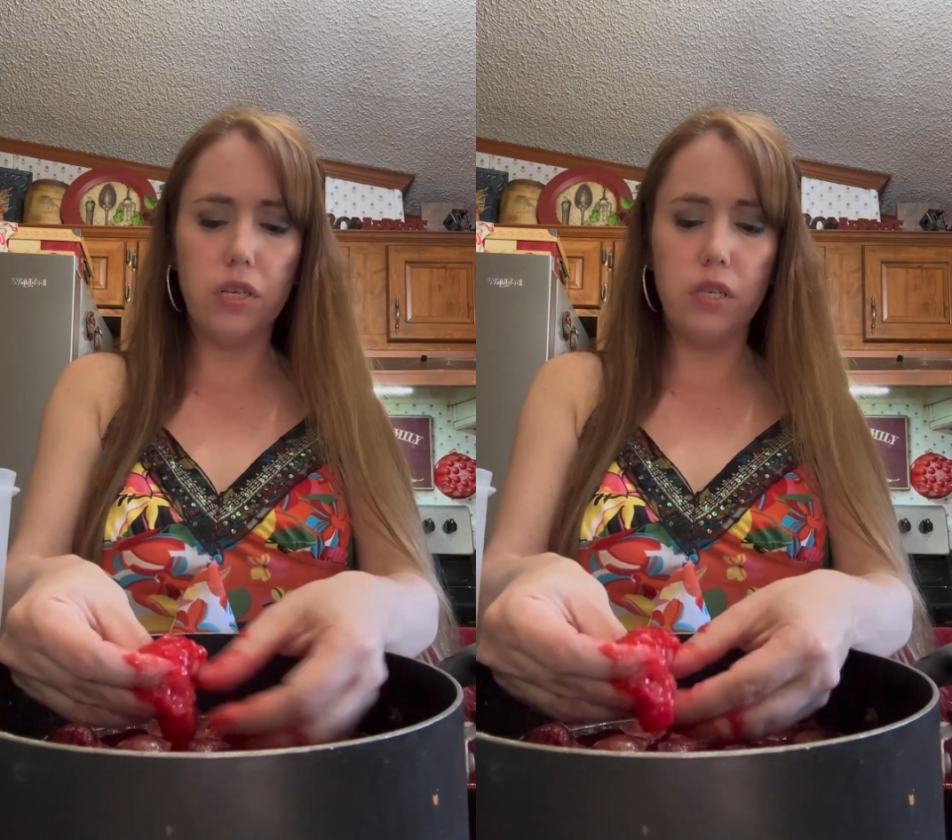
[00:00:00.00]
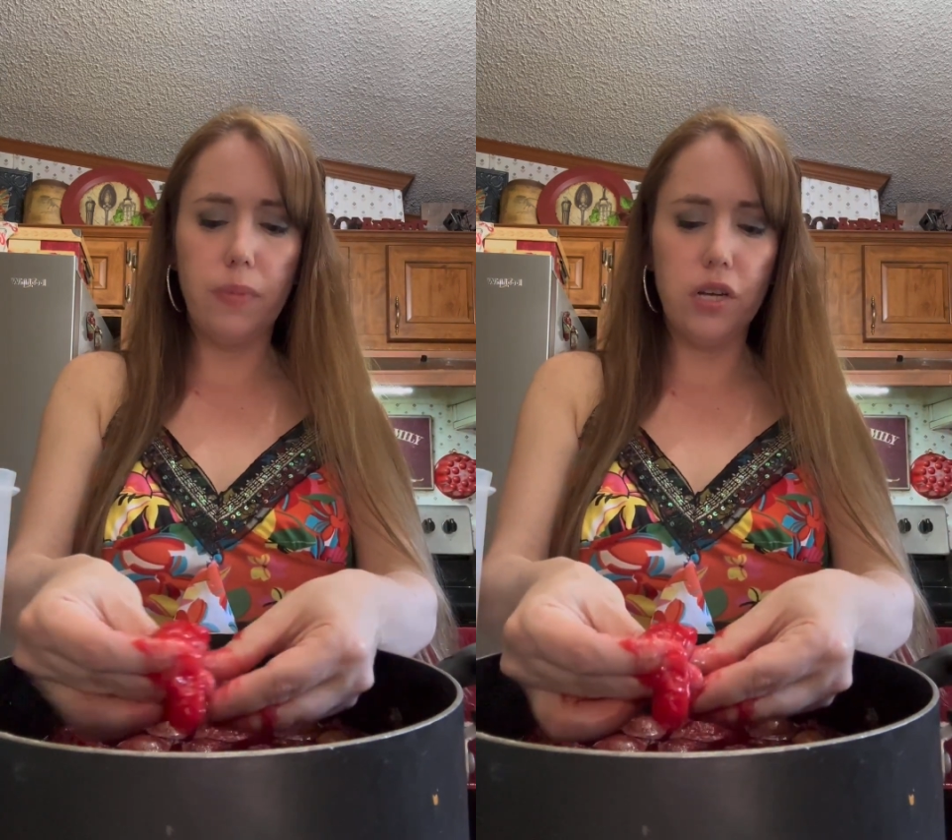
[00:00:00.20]

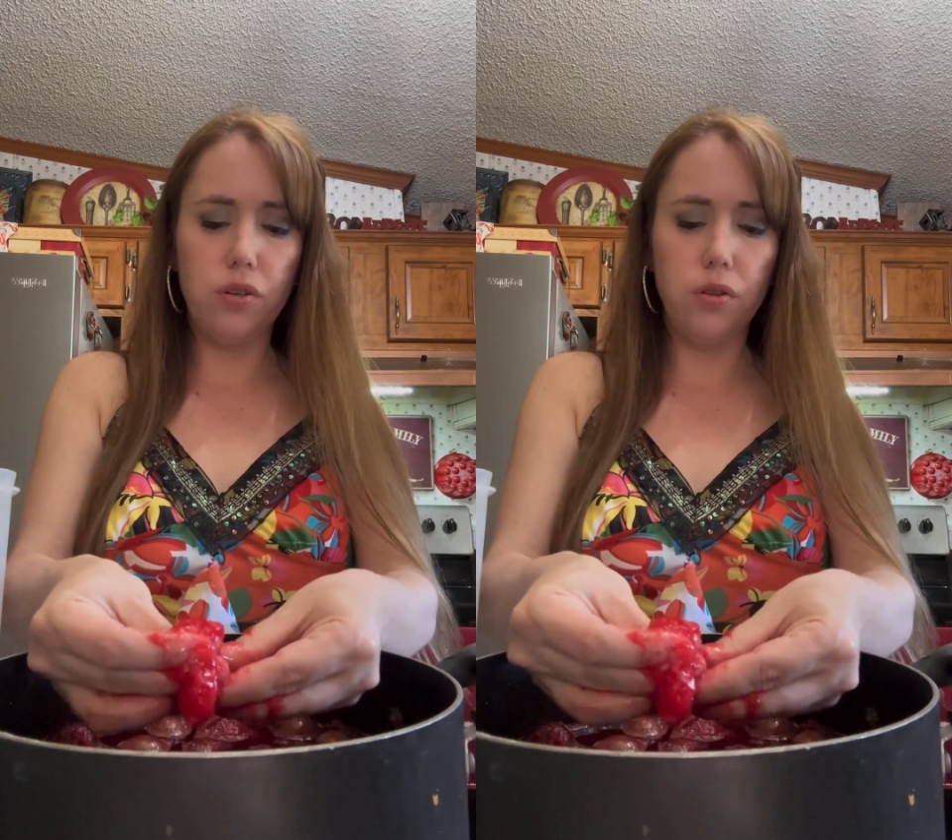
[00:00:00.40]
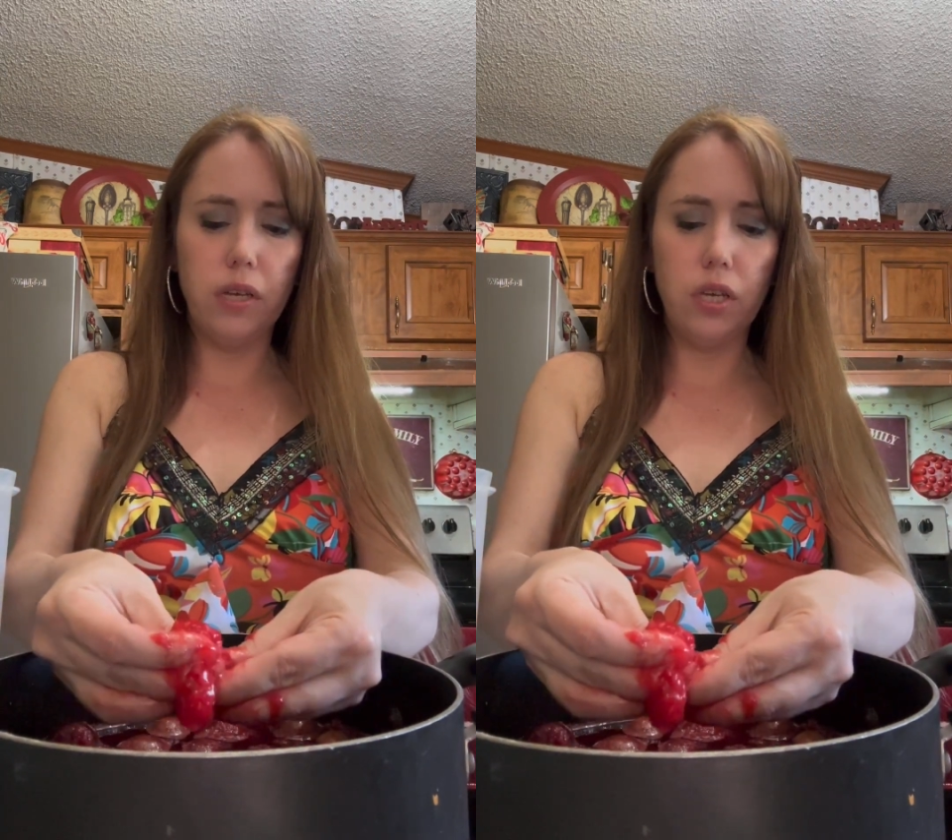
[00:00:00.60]

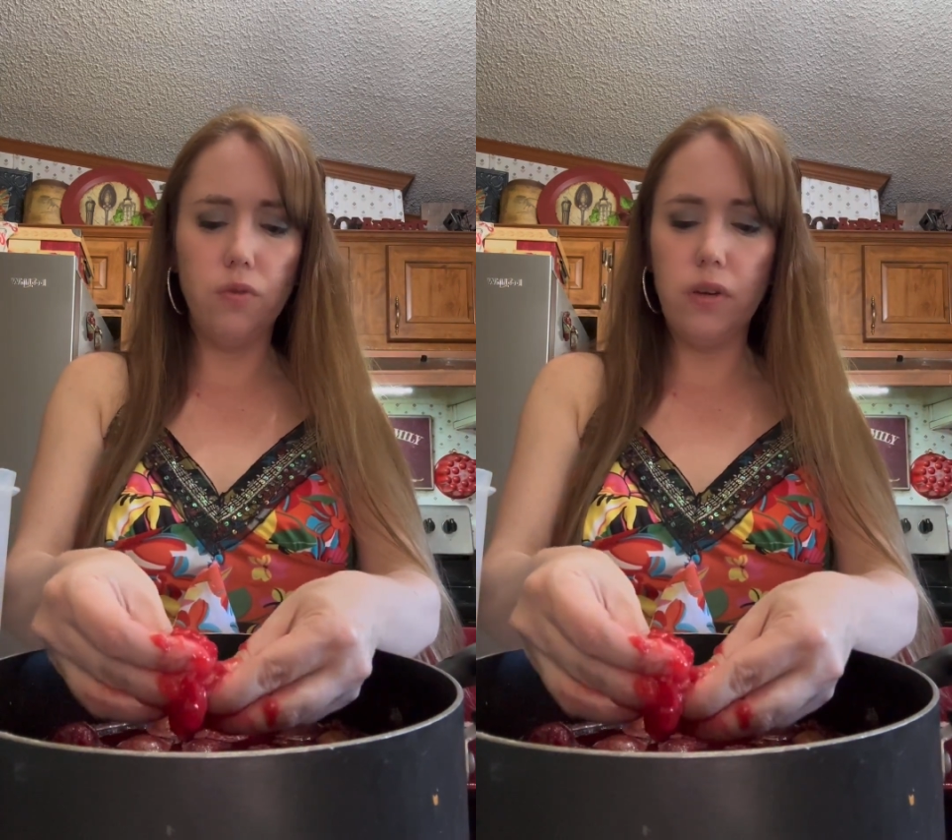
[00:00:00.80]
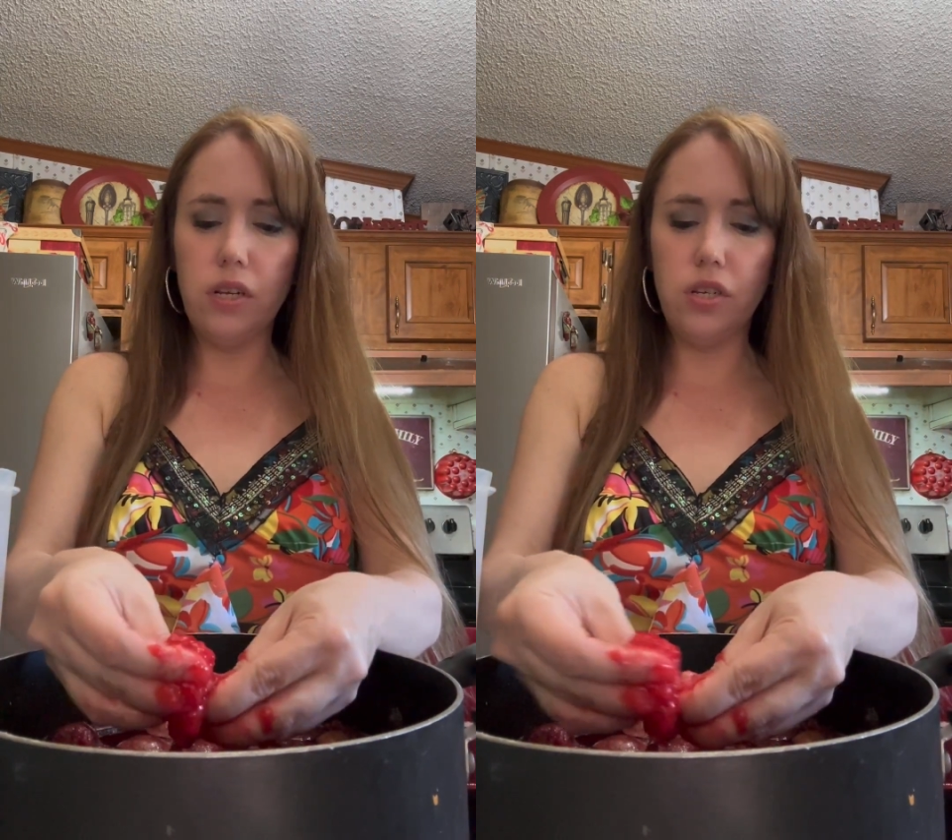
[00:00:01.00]
especially, you
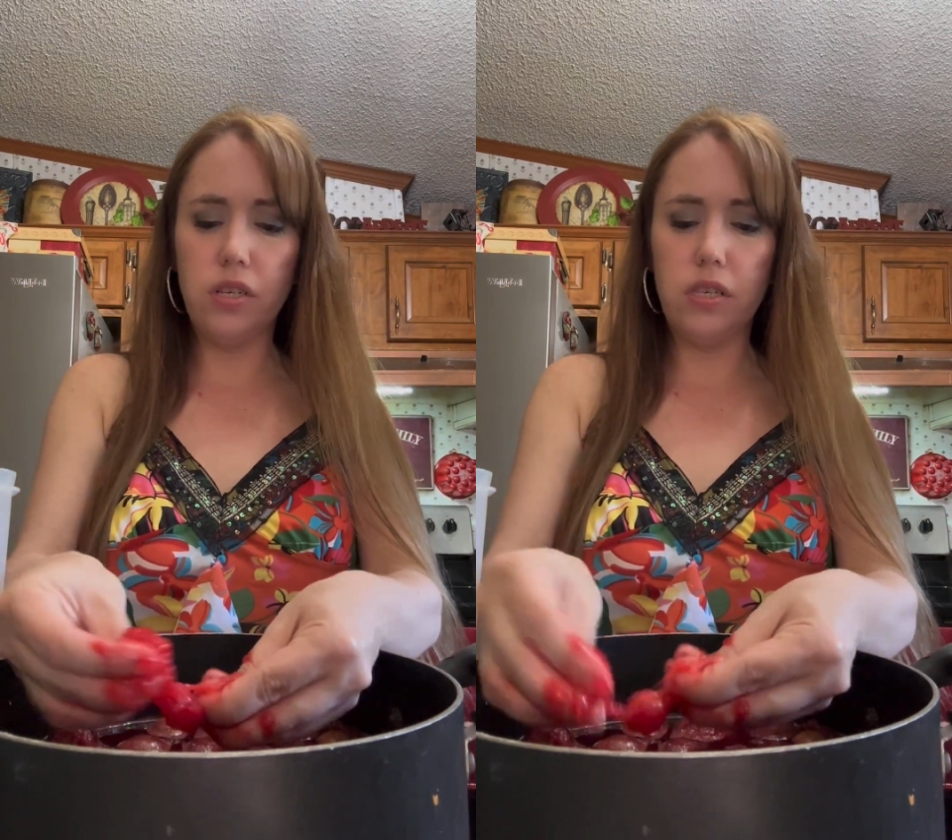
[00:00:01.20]
can just